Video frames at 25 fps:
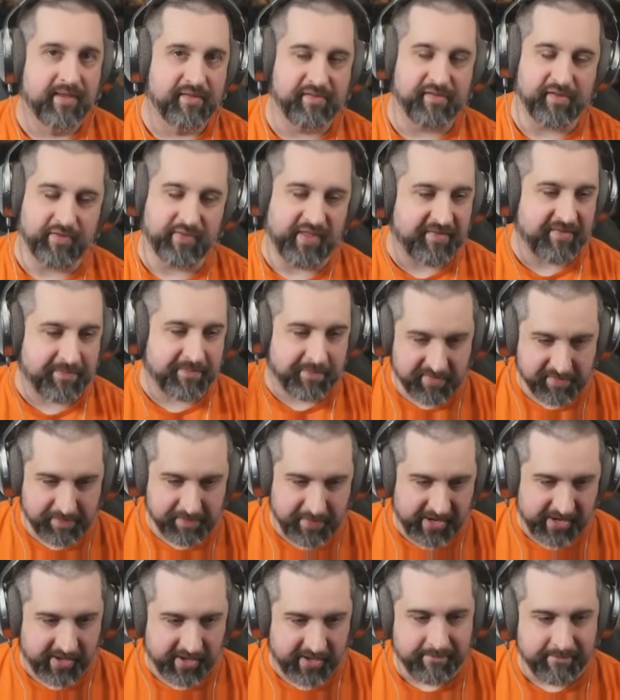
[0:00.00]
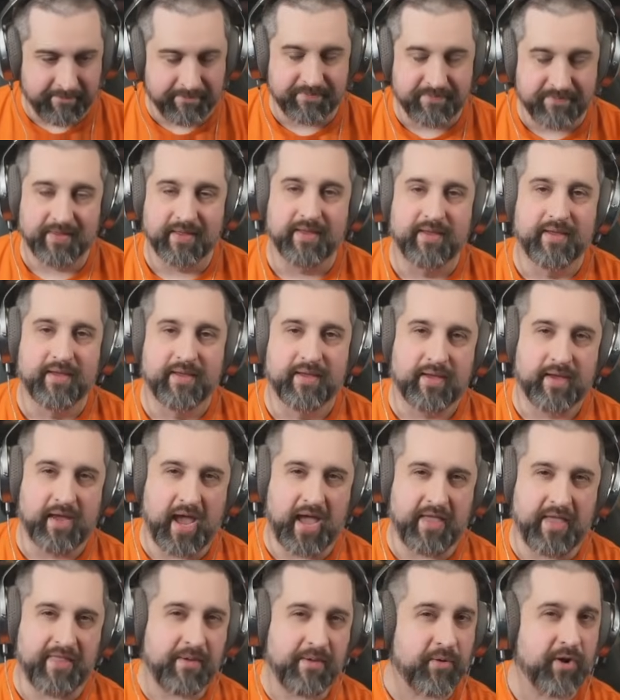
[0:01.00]
So that's been sped up.
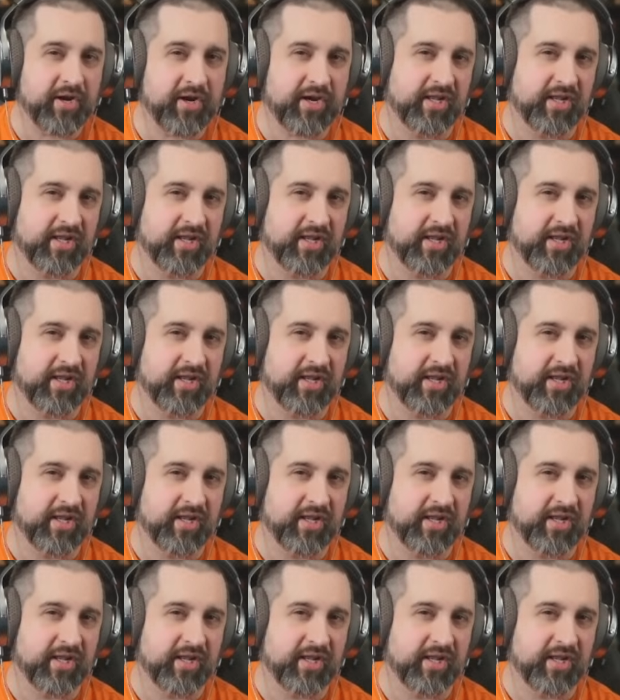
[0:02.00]
And then we're going to